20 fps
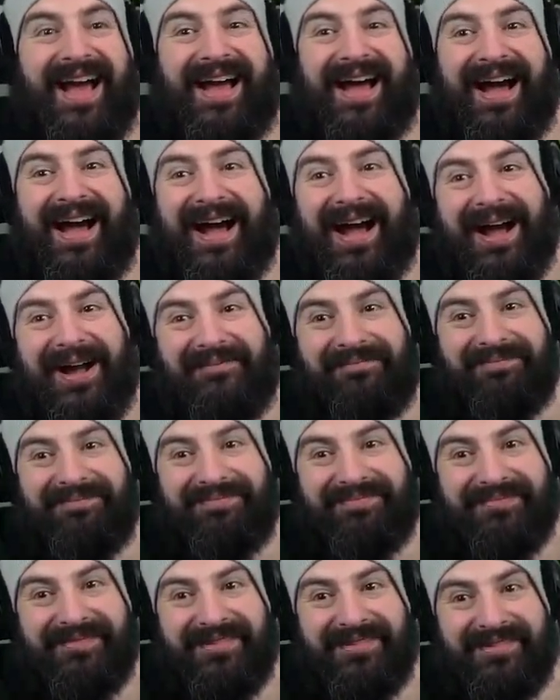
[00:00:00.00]
Um,
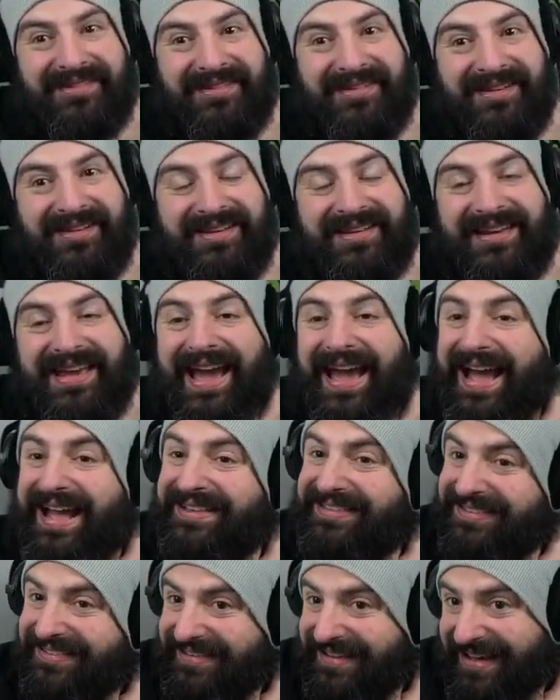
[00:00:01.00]

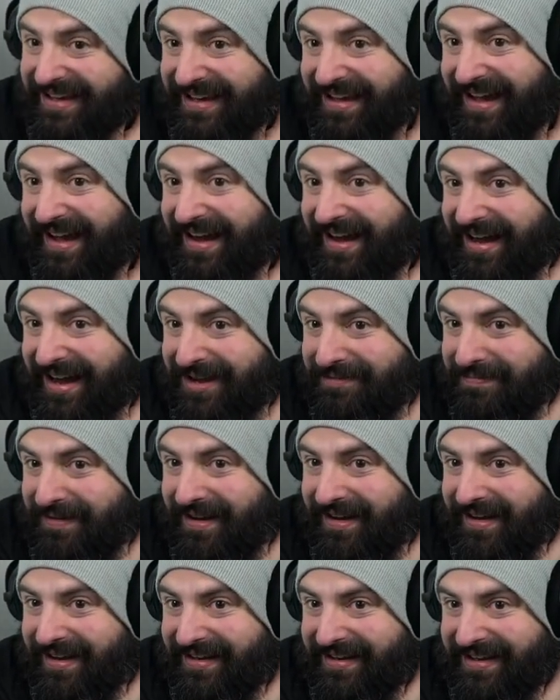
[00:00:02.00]
Ketsy, hi,
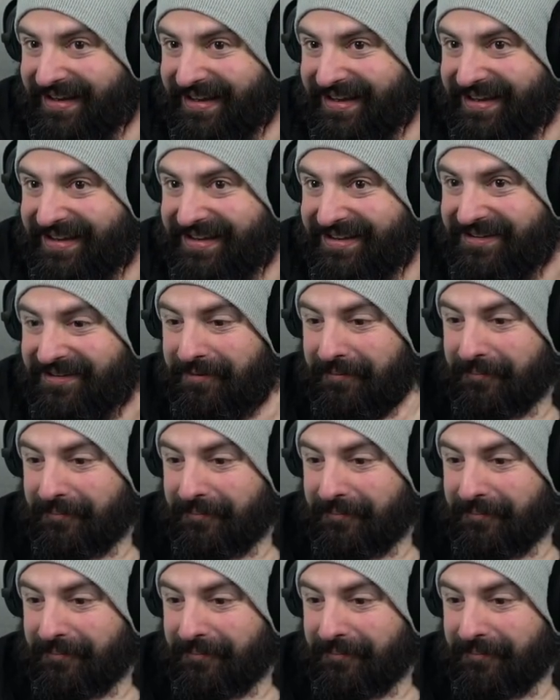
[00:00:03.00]
buddy.